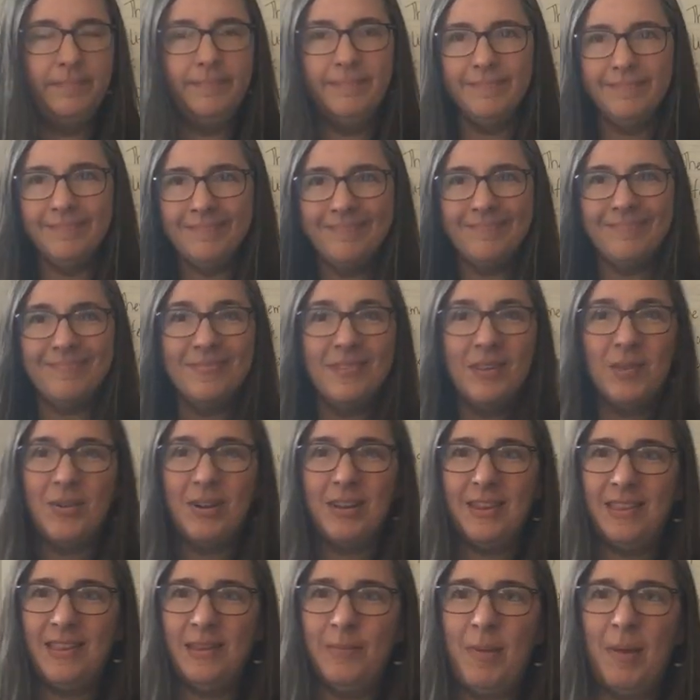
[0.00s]
Do you
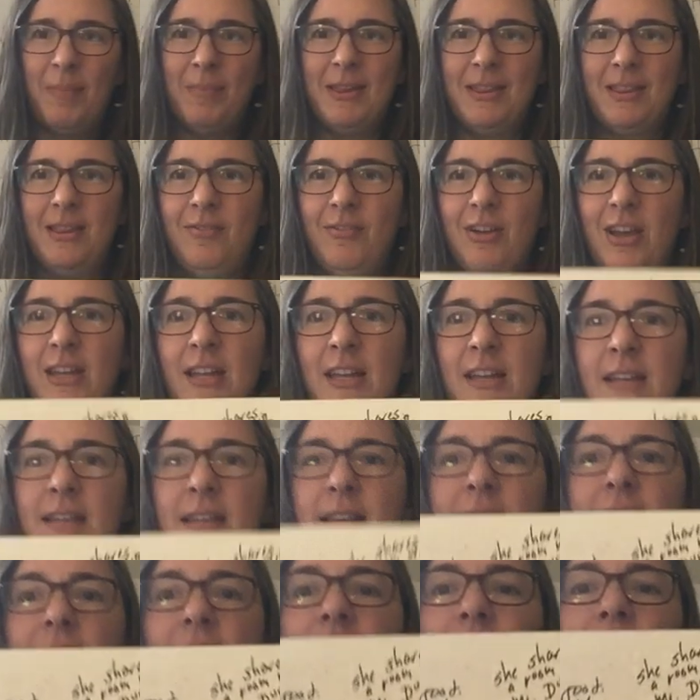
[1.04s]
want to see my messy writing?
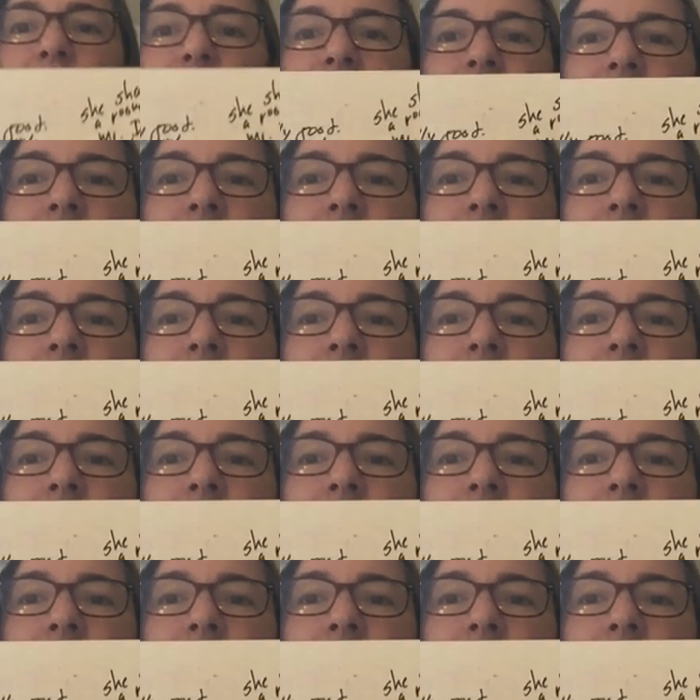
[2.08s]
There it